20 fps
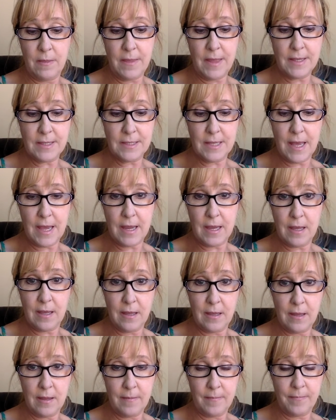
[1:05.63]
That's like,
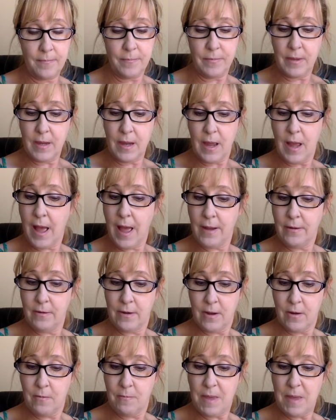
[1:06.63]
I don't
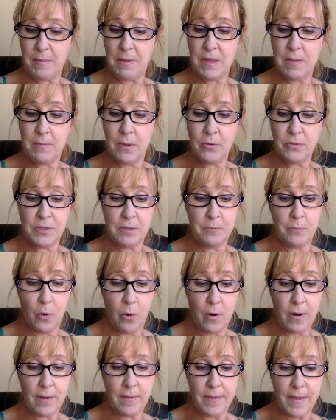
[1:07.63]
know, maybe the most
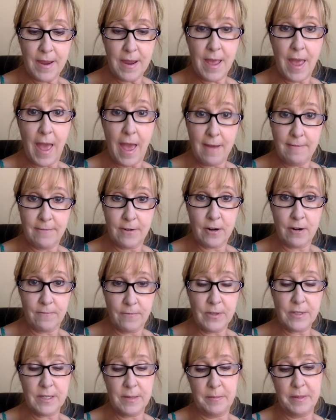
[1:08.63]
important thing ever
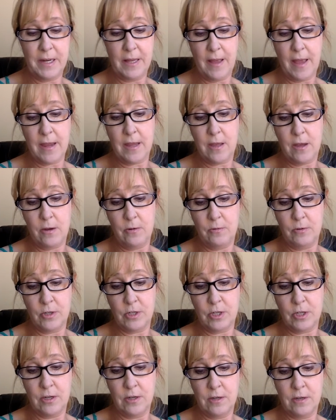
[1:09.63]
for somebody like
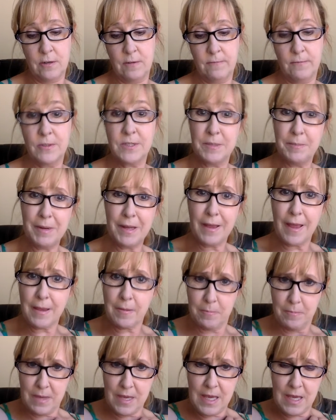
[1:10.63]
Coach, for somebody
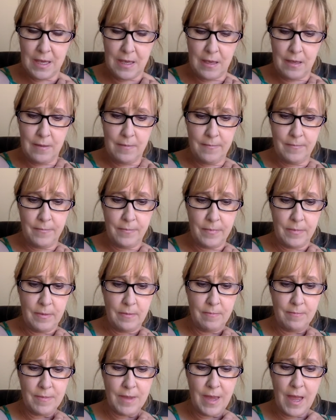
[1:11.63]
like me.
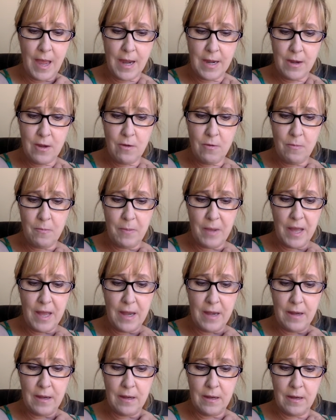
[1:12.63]
I know,
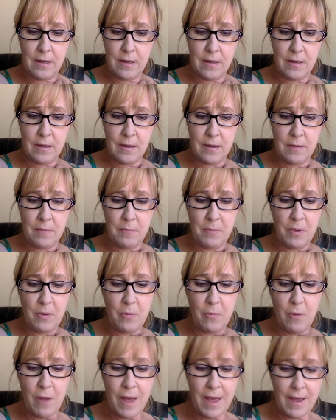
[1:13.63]
but,
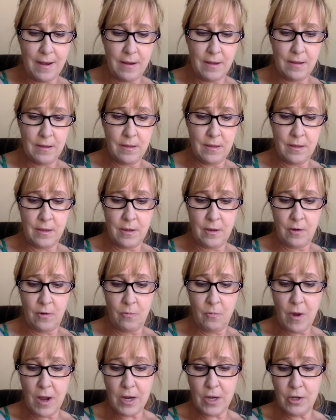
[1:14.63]
but what?
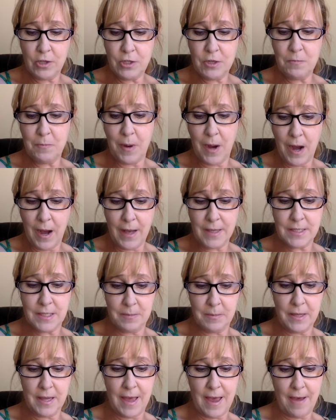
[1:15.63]
What could you
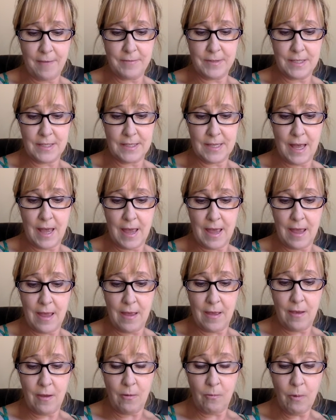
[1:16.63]
possibly have to
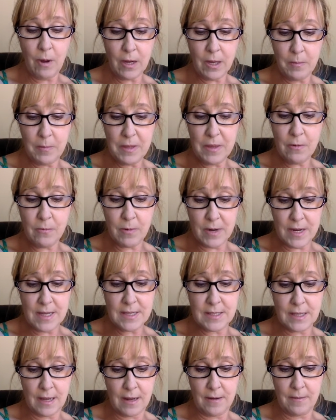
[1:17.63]
say? What could be the
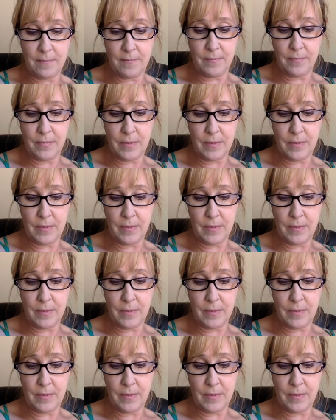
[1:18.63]
reason?